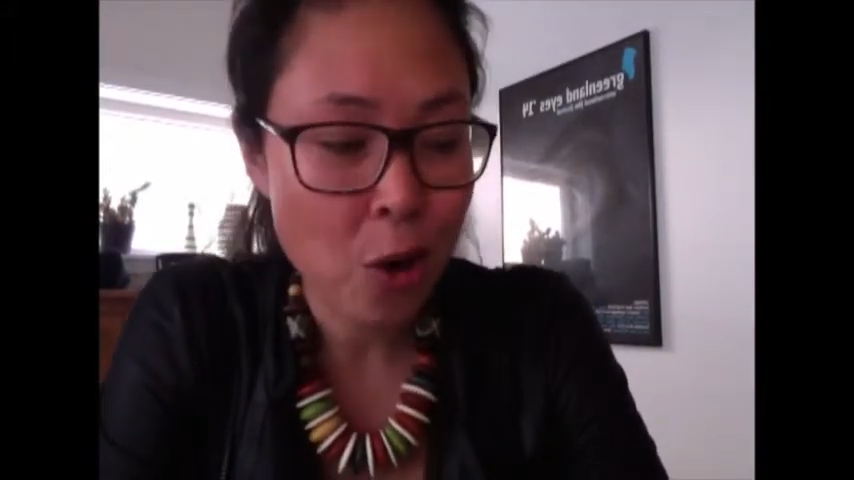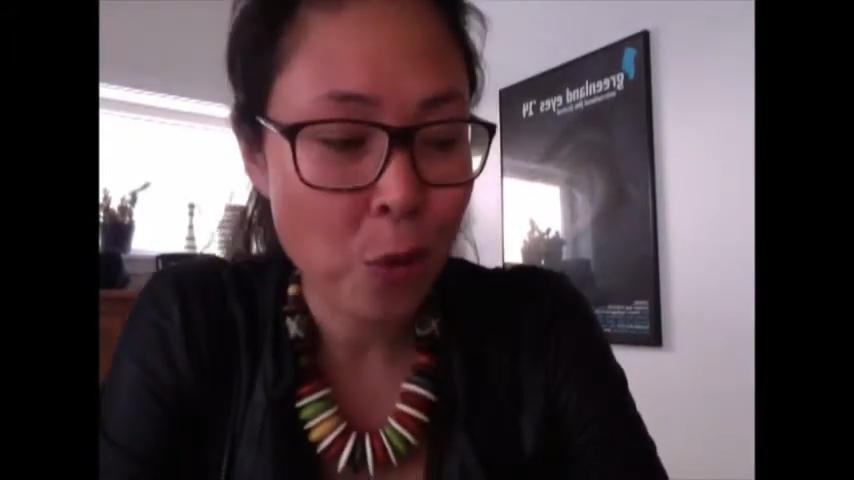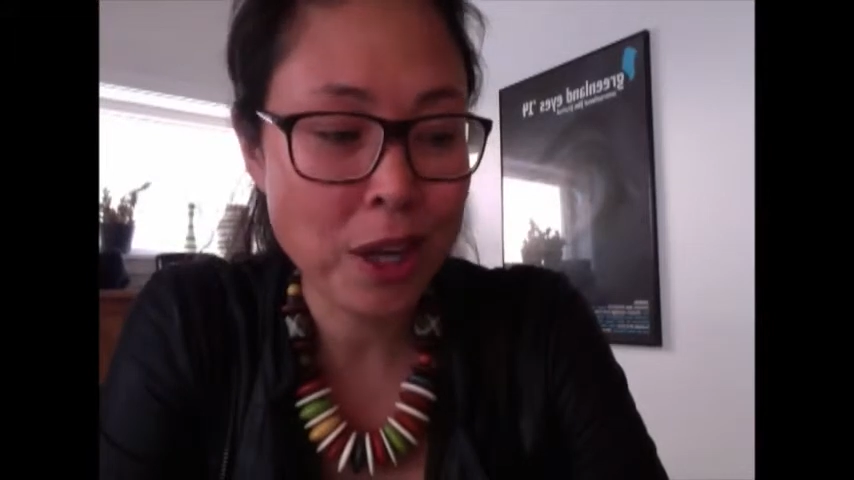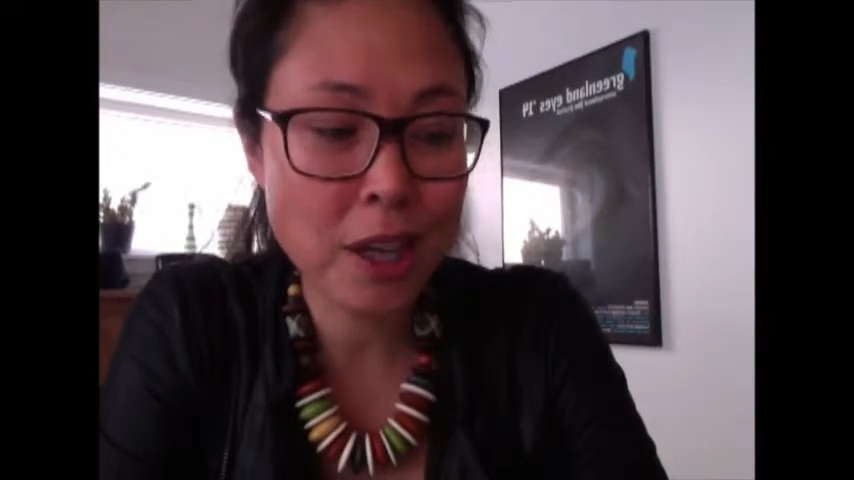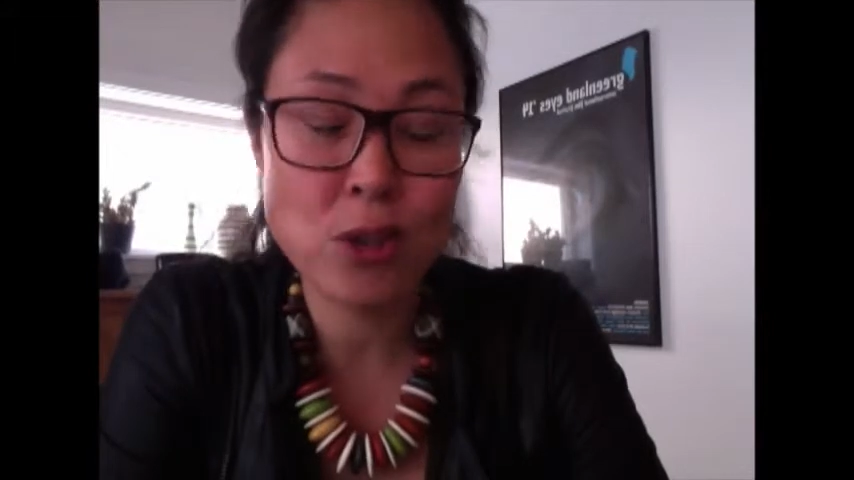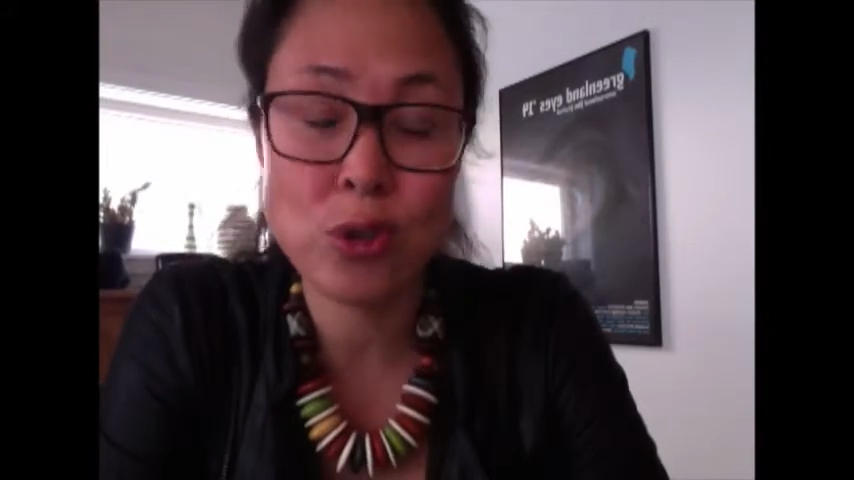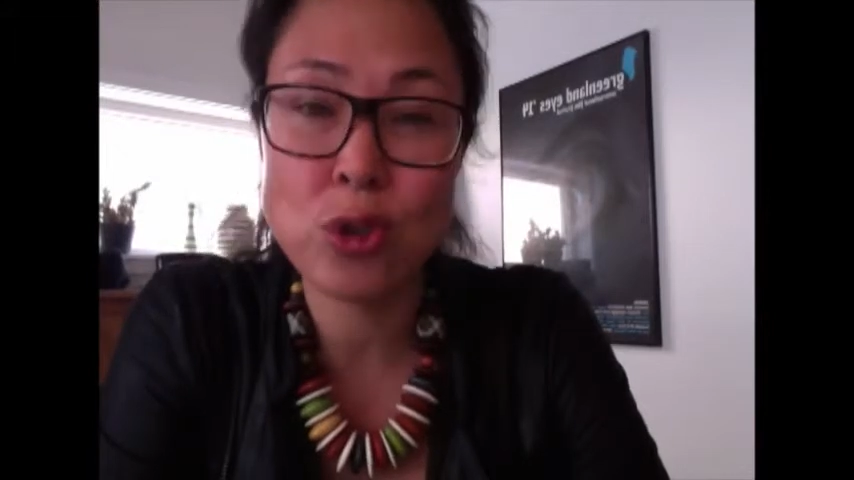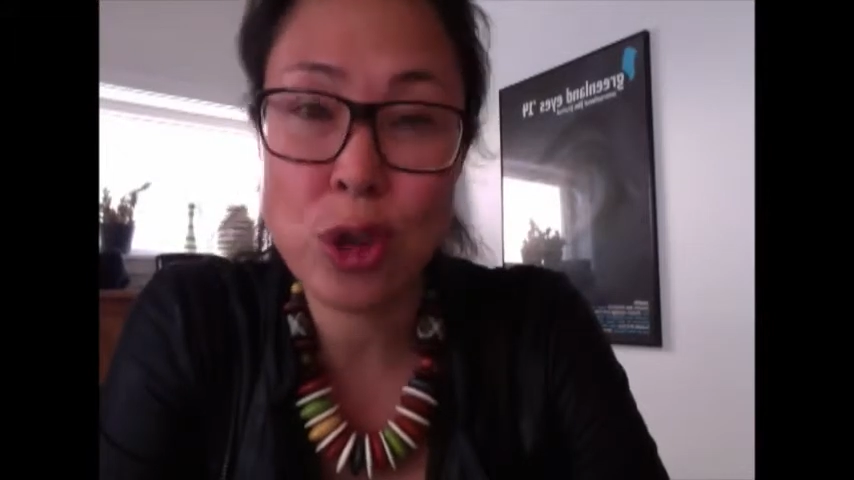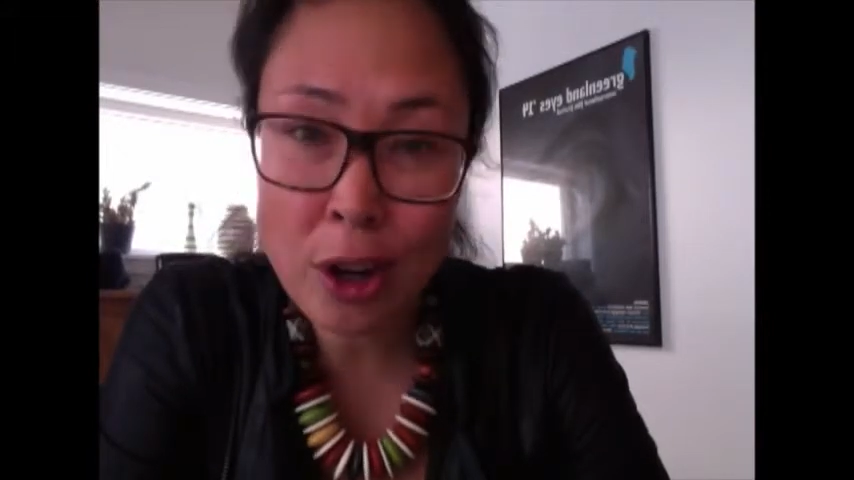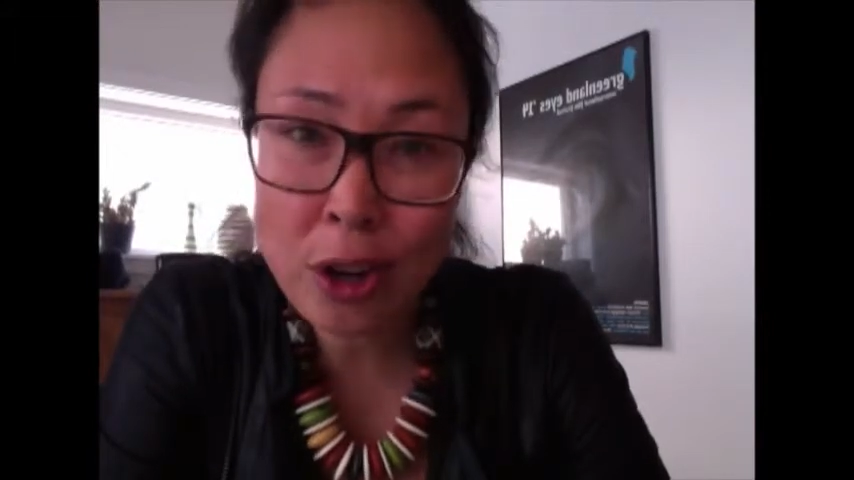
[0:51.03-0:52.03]
we need to
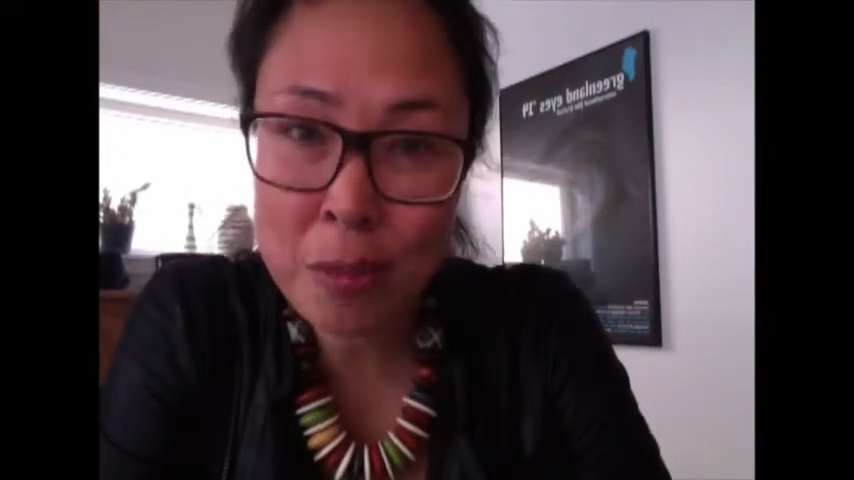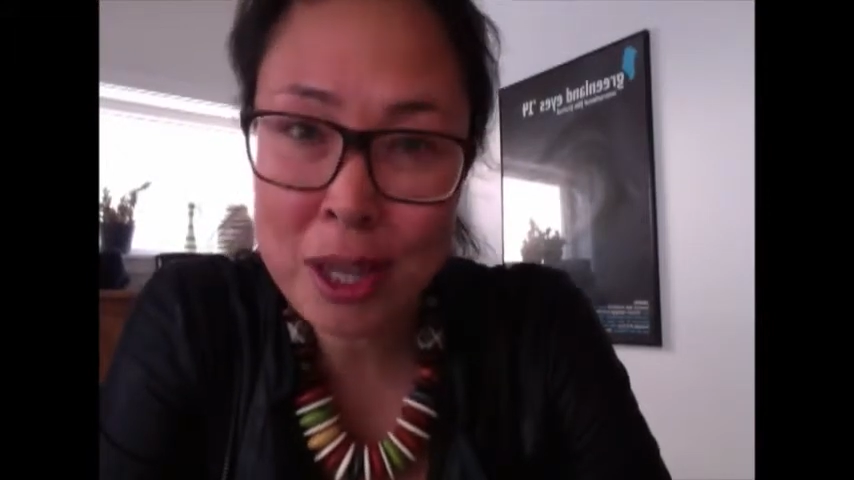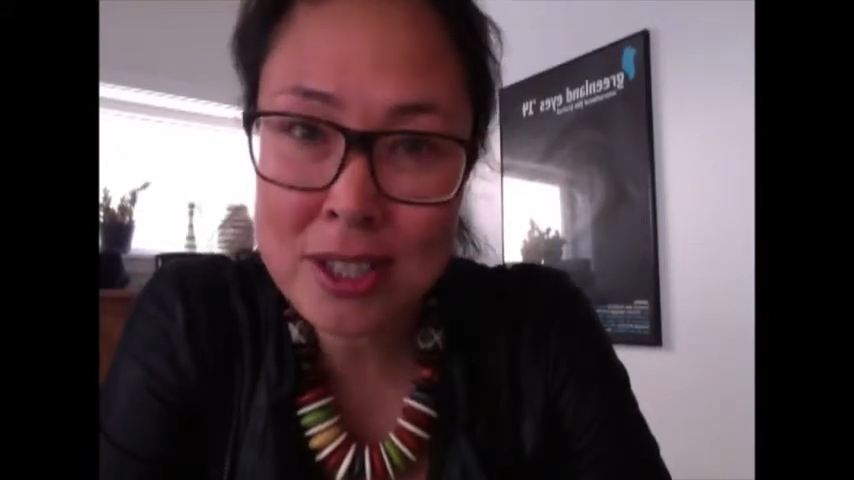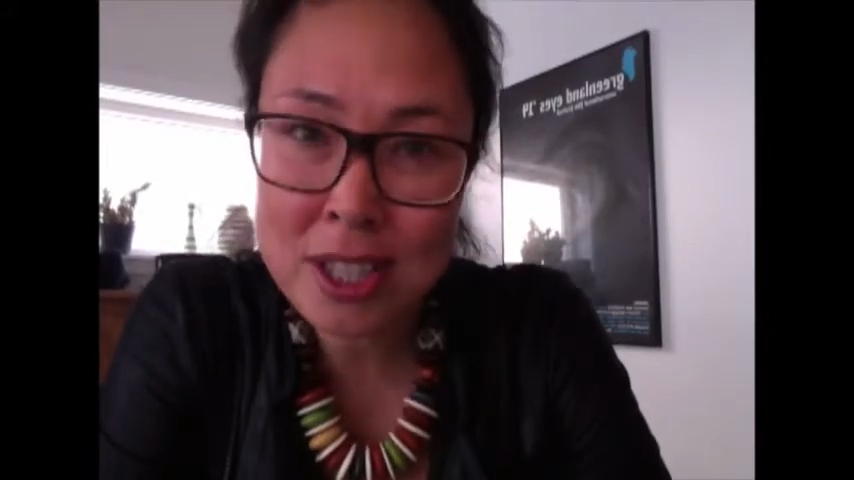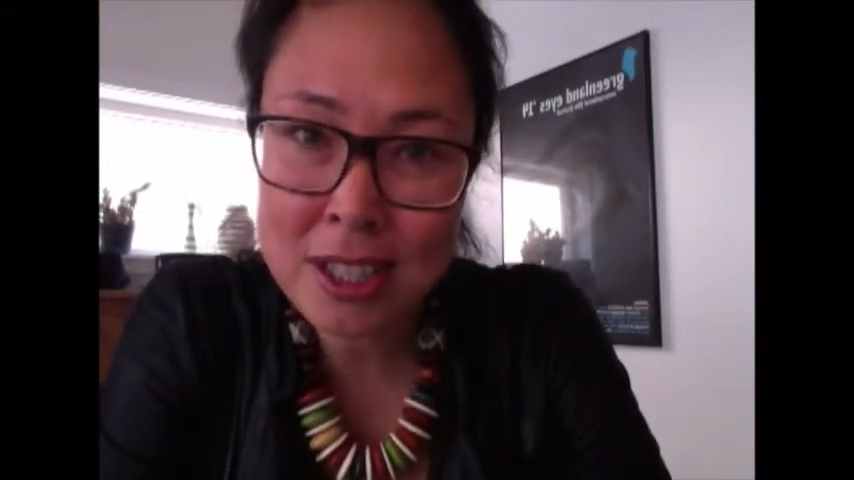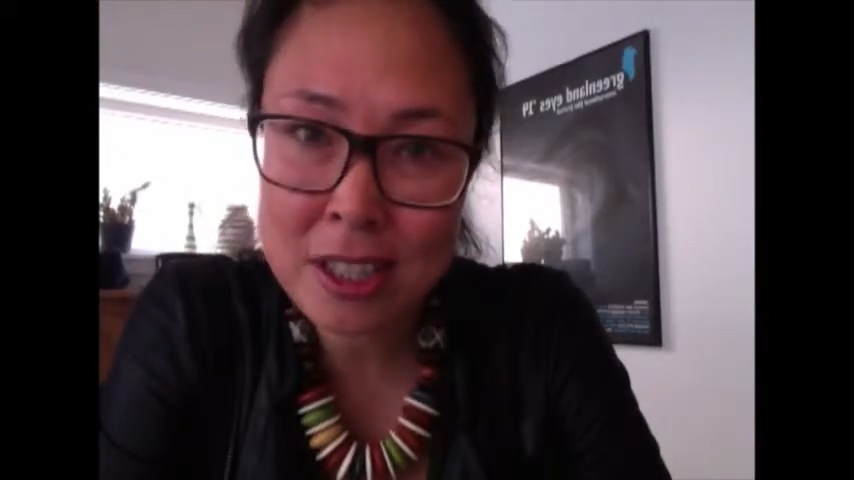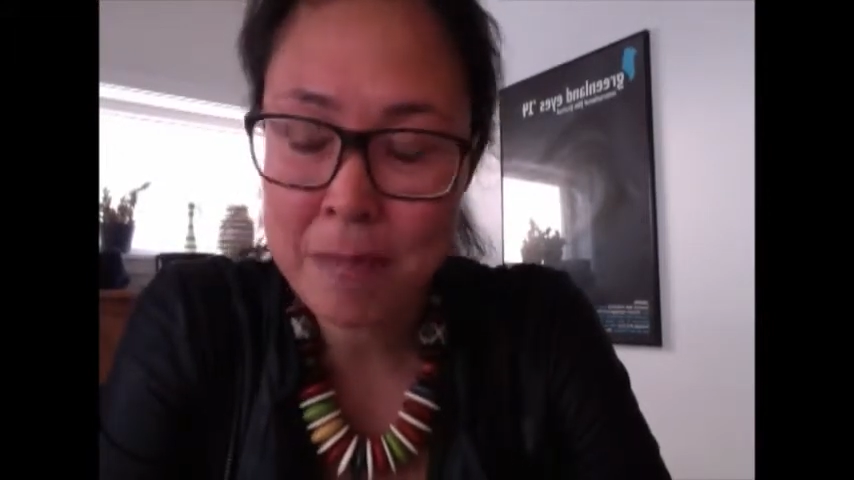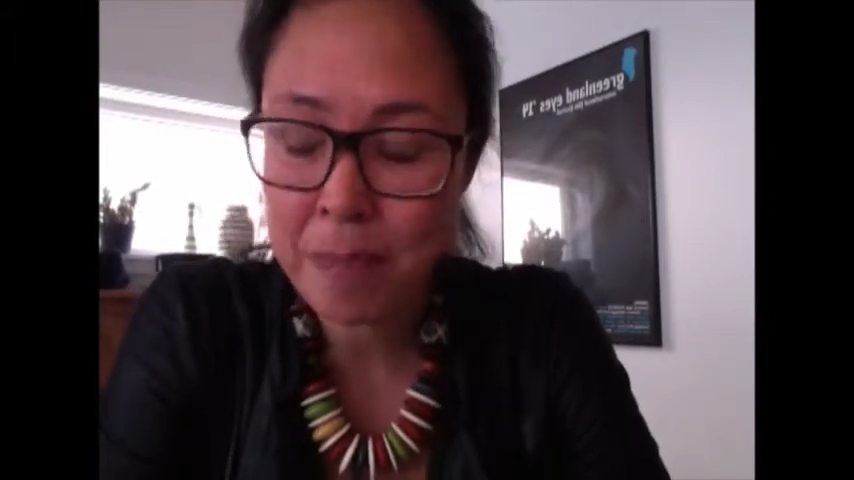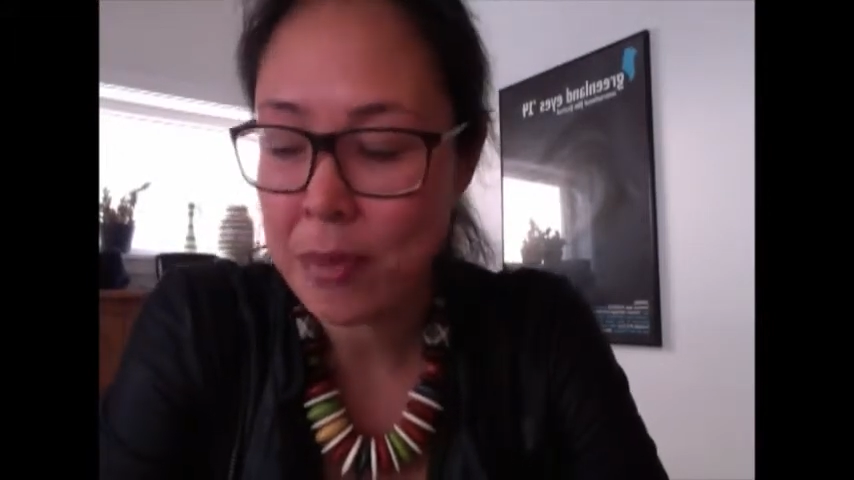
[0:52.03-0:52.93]
document it,